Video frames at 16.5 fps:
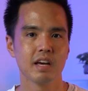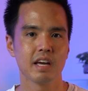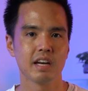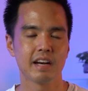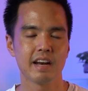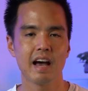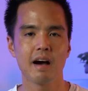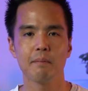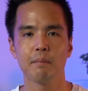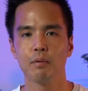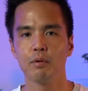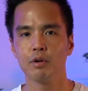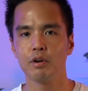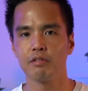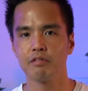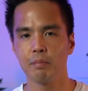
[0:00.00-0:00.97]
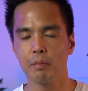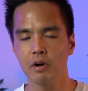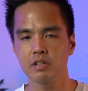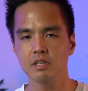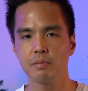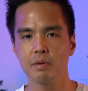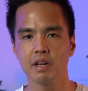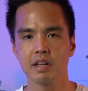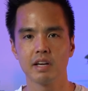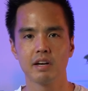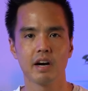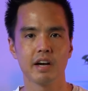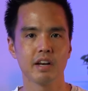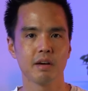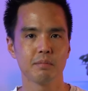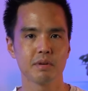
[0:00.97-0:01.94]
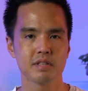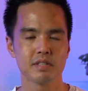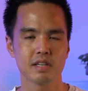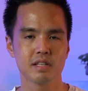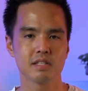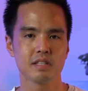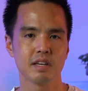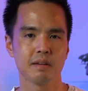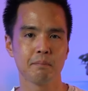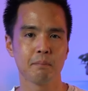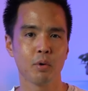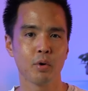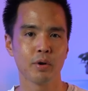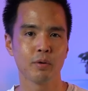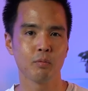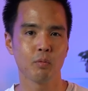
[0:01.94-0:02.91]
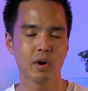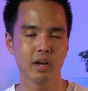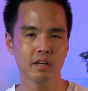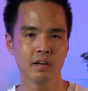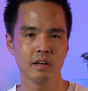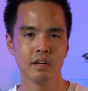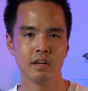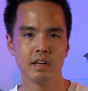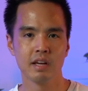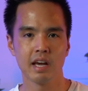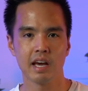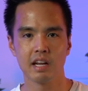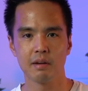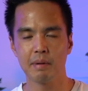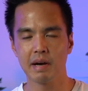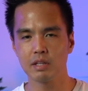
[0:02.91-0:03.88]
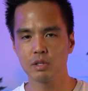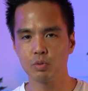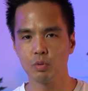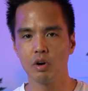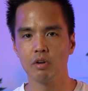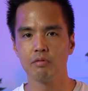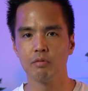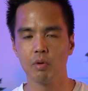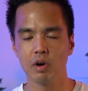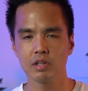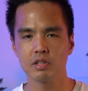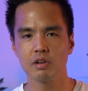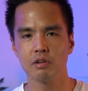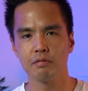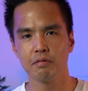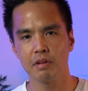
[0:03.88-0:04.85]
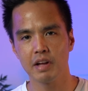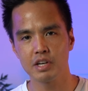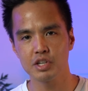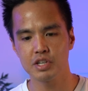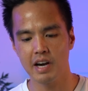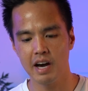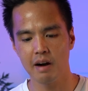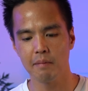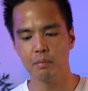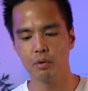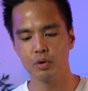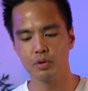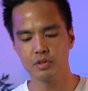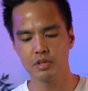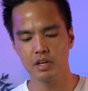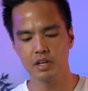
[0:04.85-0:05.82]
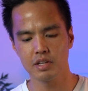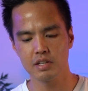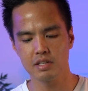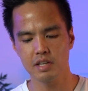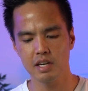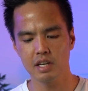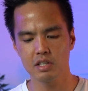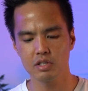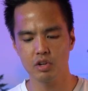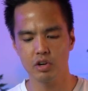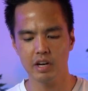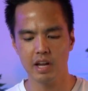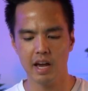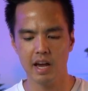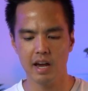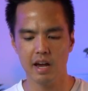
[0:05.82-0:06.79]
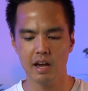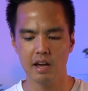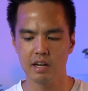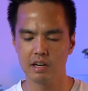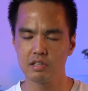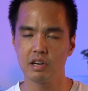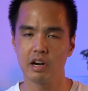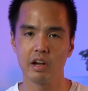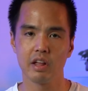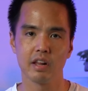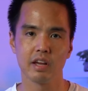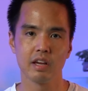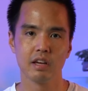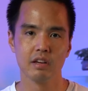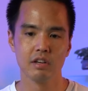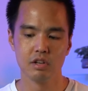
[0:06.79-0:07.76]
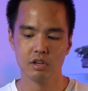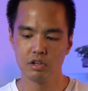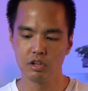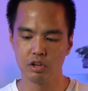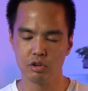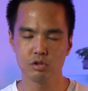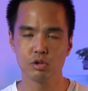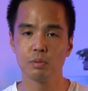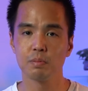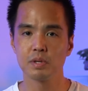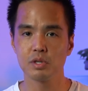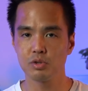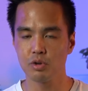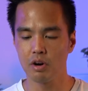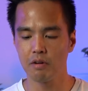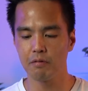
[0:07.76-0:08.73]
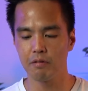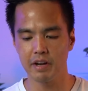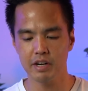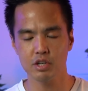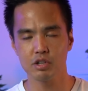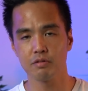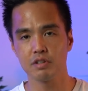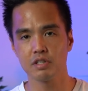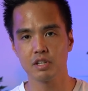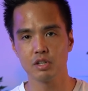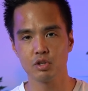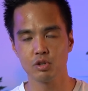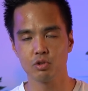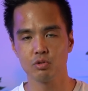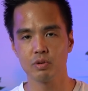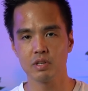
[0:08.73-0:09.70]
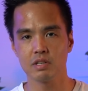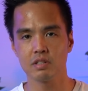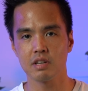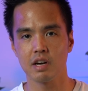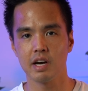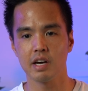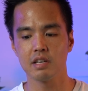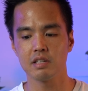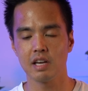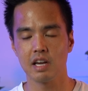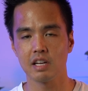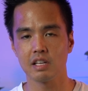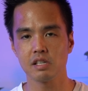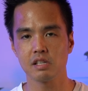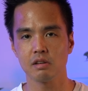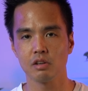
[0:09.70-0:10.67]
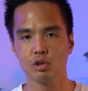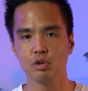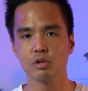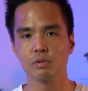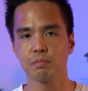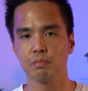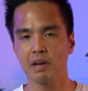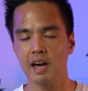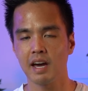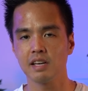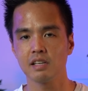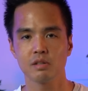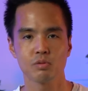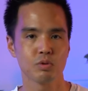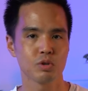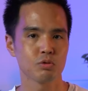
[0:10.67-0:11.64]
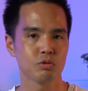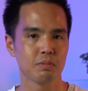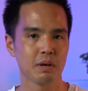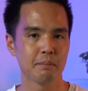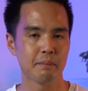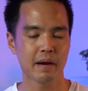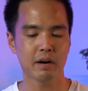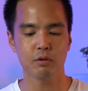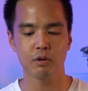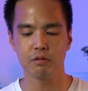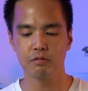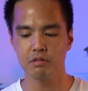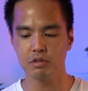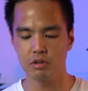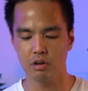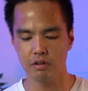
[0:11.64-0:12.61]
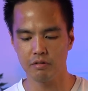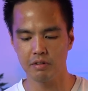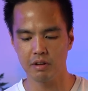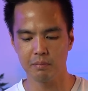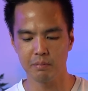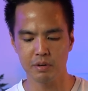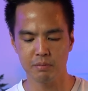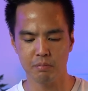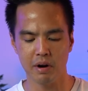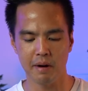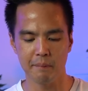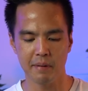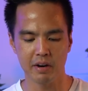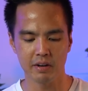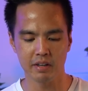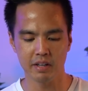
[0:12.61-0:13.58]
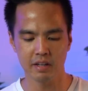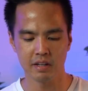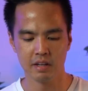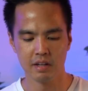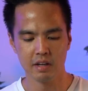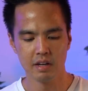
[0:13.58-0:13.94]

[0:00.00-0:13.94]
and an output of approximately guide number 16.1 and about 12 watts of flash output. So you can see it's not an entirely super strong flash, obviously due to its size and its use case, which would be macro photography primarily.